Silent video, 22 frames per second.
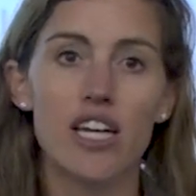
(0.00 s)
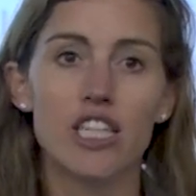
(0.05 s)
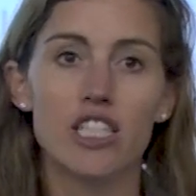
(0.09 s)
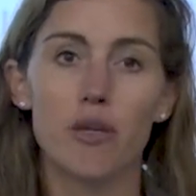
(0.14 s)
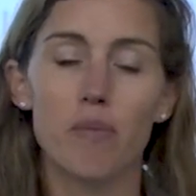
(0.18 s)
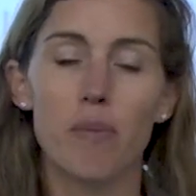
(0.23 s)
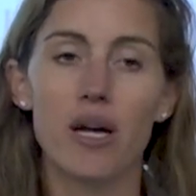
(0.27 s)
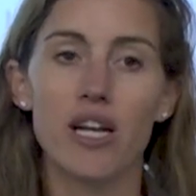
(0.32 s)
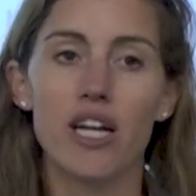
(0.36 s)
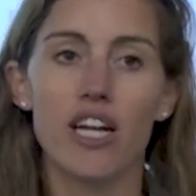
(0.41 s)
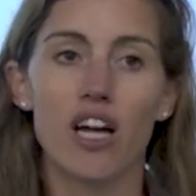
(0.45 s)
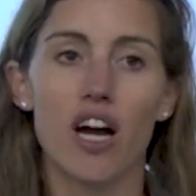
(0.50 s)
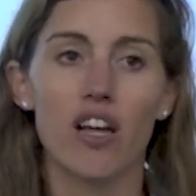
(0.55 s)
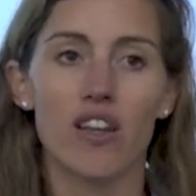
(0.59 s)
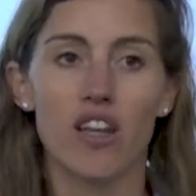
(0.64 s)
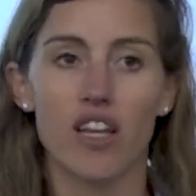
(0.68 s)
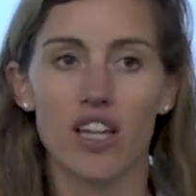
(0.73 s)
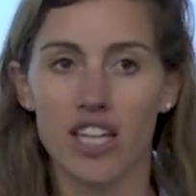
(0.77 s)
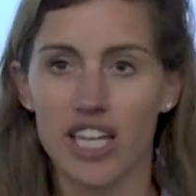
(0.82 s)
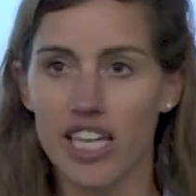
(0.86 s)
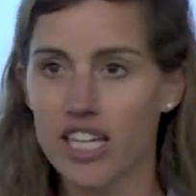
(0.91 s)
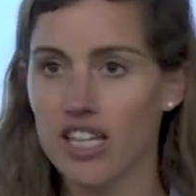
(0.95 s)
Depending on
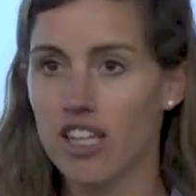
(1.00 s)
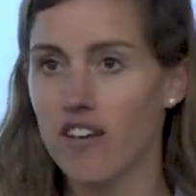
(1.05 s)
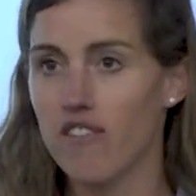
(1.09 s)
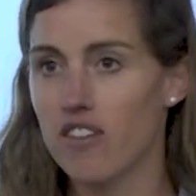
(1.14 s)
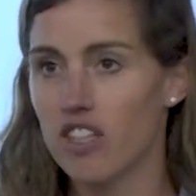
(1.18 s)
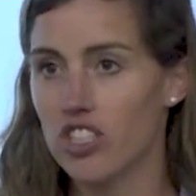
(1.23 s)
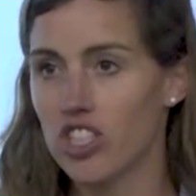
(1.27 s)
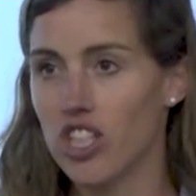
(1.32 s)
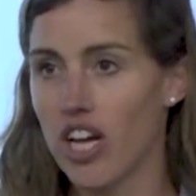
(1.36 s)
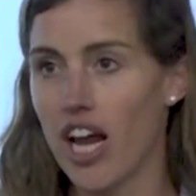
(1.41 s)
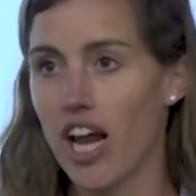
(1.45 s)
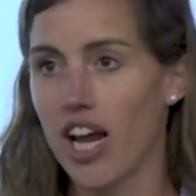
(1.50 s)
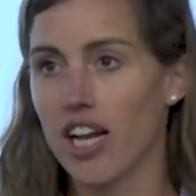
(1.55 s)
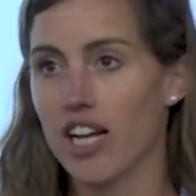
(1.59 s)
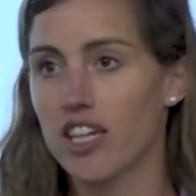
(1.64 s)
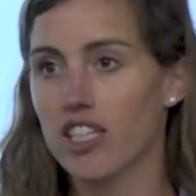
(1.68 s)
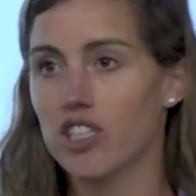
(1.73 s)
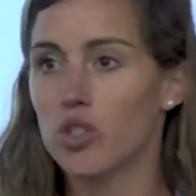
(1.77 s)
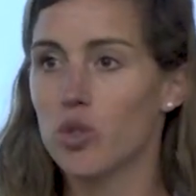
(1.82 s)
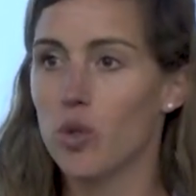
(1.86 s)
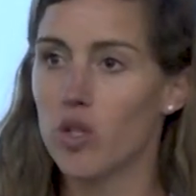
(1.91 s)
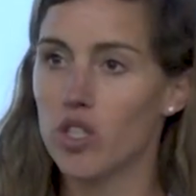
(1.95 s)
the length of the chain,
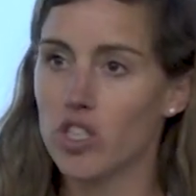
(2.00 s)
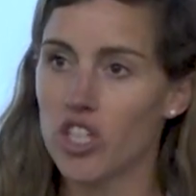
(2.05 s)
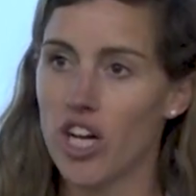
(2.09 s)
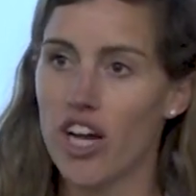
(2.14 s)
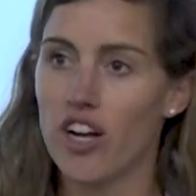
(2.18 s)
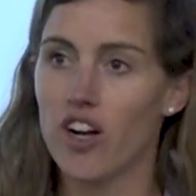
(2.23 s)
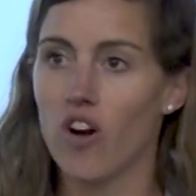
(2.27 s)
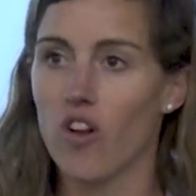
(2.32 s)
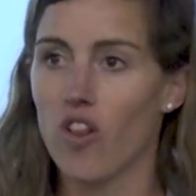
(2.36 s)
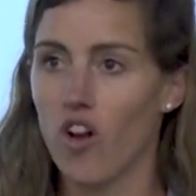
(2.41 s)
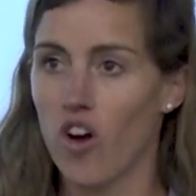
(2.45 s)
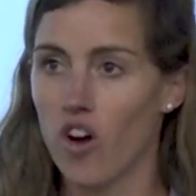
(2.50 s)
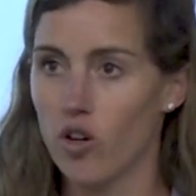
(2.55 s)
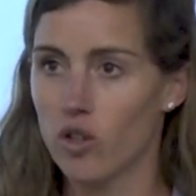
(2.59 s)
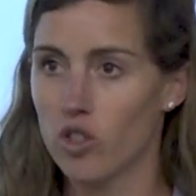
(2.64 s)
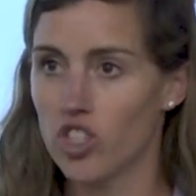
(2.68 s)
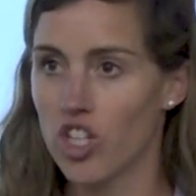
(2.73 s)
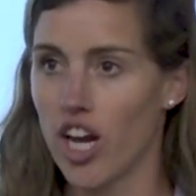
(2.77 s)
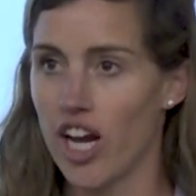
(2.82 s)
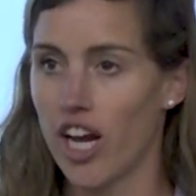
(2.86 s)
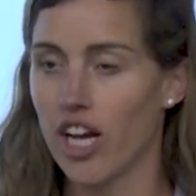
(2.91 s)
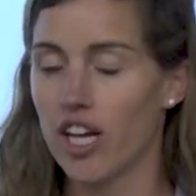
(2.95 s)
short chain or long
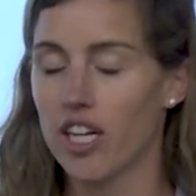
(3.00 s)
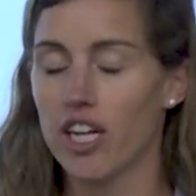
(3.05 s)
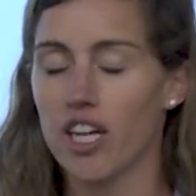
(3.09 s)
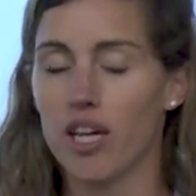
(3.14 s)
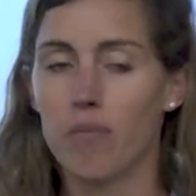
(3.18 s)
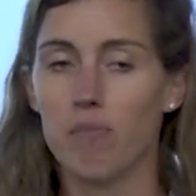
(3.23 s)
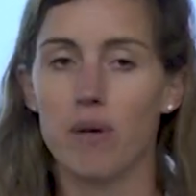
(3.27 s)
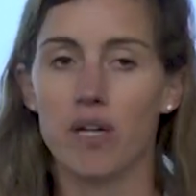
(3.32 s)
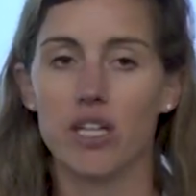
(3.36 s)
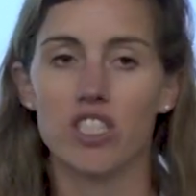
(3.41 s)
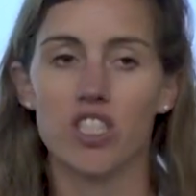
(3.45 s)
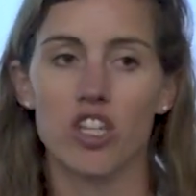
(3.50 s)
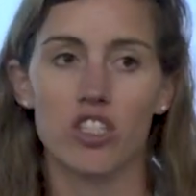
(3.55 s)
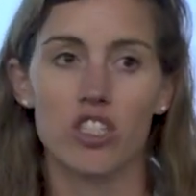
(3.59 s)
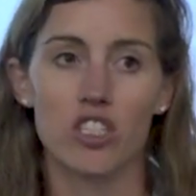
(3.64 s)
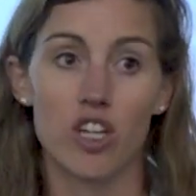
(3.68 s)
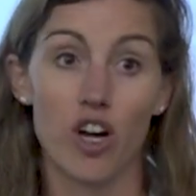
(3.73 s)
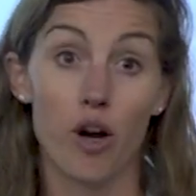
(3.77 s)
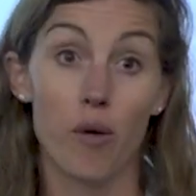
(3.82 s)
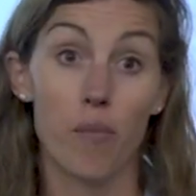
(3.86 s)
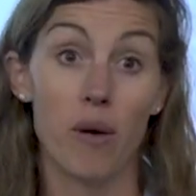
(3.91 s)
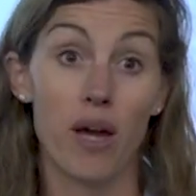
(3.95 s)
chain can be to
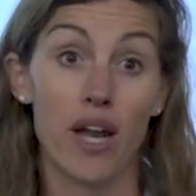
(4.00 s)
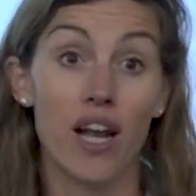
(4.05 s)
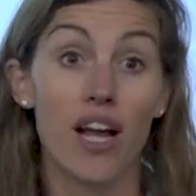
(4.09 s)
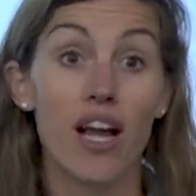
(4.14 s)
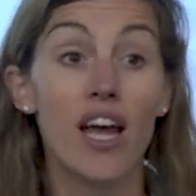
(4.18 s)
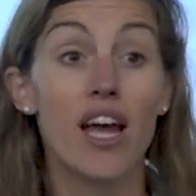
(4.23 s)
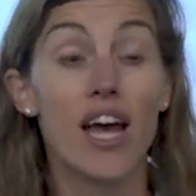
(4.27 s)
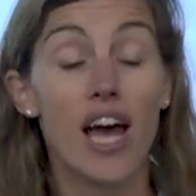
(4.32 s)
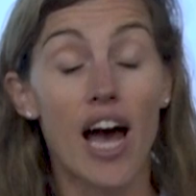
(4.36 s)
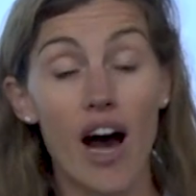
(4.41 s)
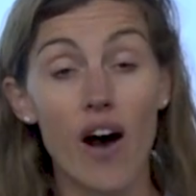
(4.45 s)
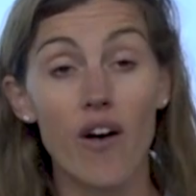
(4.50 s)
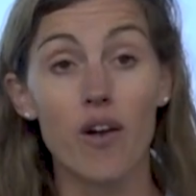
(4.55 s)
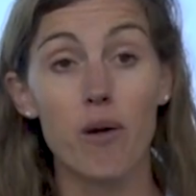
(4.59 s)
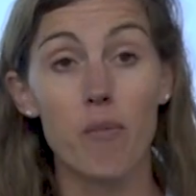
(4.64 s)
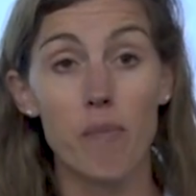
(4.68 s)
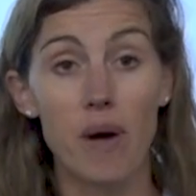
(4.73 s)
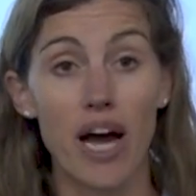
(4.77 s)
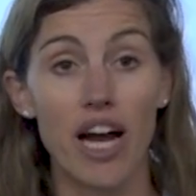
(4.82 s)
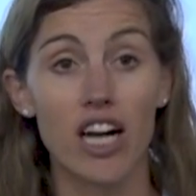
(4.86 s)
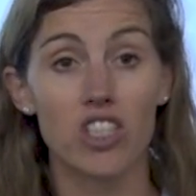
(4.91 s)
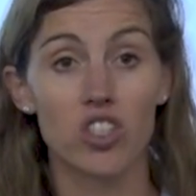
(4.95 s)
determine how it
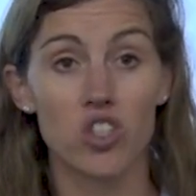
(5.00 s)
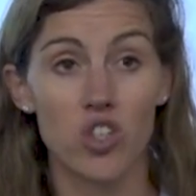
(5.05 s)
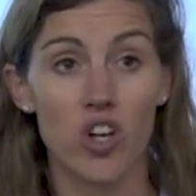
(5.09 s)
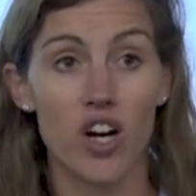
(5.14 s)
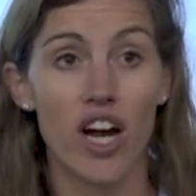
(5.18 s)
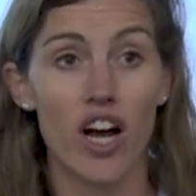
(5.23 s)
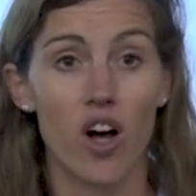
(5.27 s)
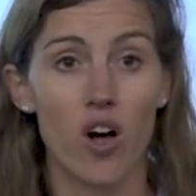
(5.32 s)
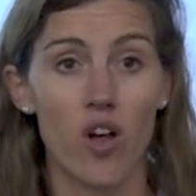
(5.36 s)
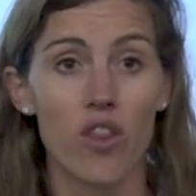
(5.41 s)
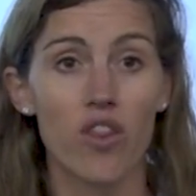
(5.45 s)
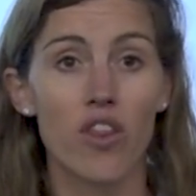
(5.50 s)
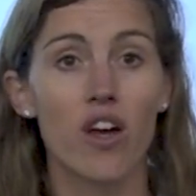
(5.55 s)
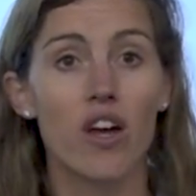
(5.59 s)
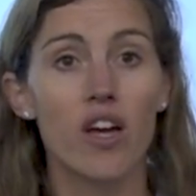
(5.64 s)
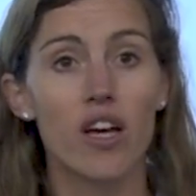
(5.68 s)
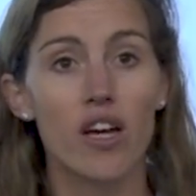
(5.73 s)
impacts your health.